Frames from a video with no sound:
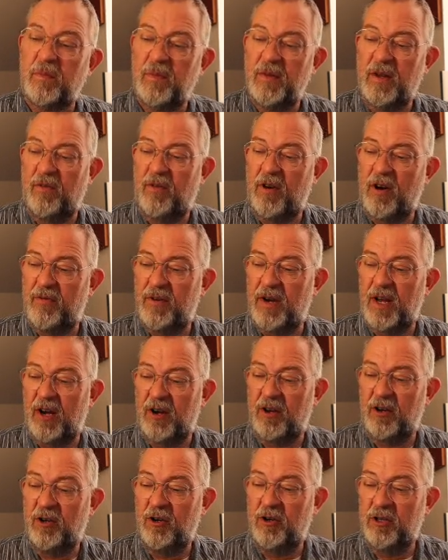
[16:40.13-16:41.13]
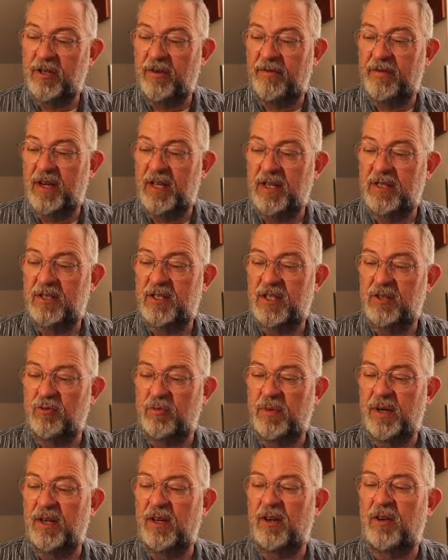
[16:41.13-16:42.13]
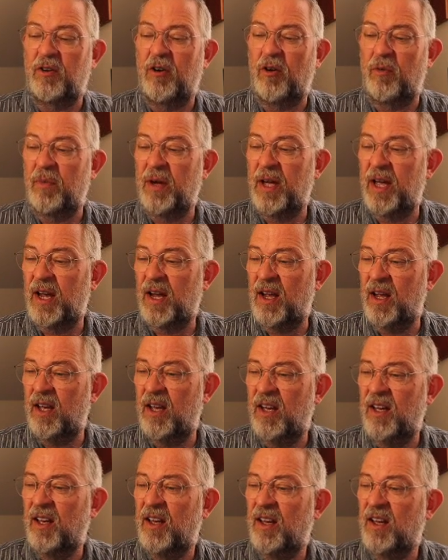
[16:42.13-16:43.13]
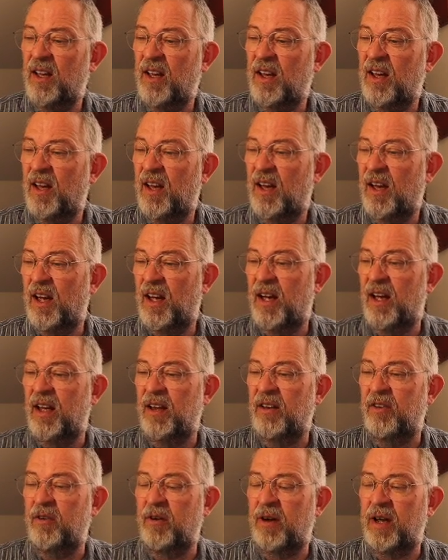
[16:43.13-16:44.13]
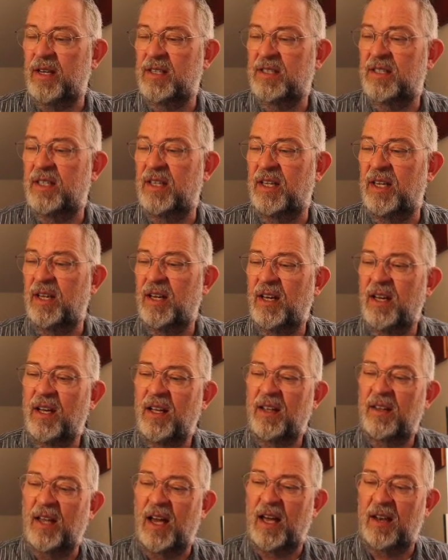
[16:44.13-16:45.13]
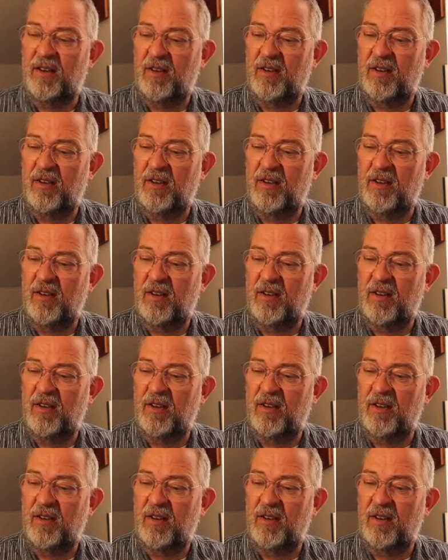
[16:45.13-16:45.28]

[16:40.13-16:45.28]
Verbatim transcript: what we now can do is then we can zoom in on Copenhagen and you can see that